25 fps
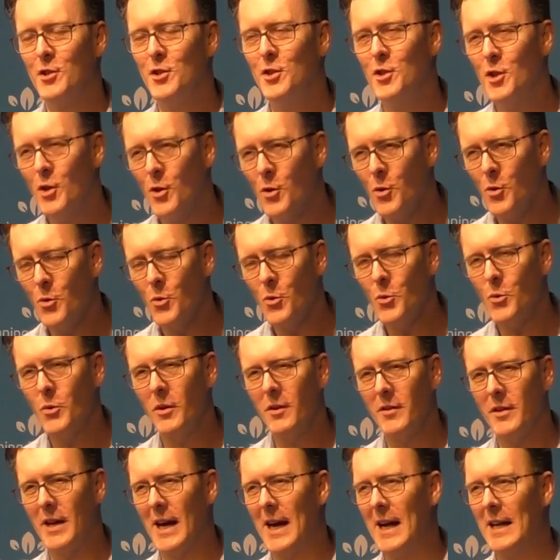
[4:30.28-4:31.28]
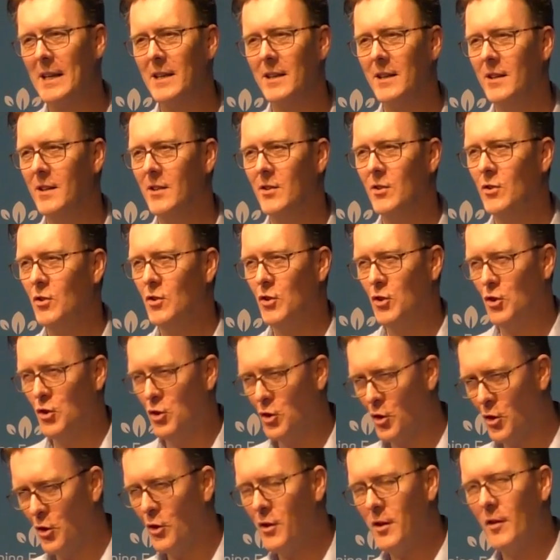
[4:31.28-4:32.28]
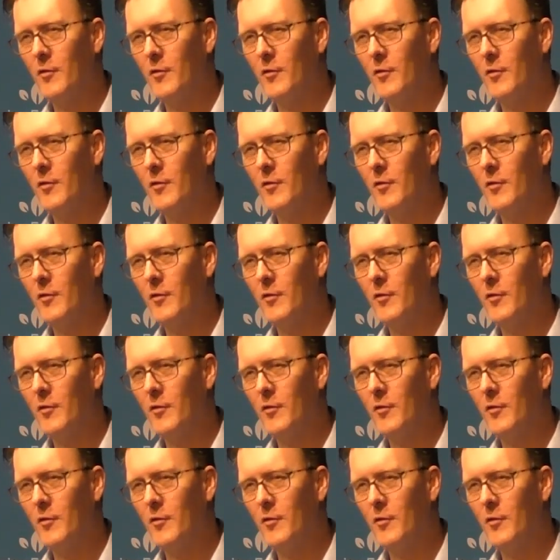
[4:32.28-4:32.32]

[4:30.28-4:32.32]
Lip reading: know that you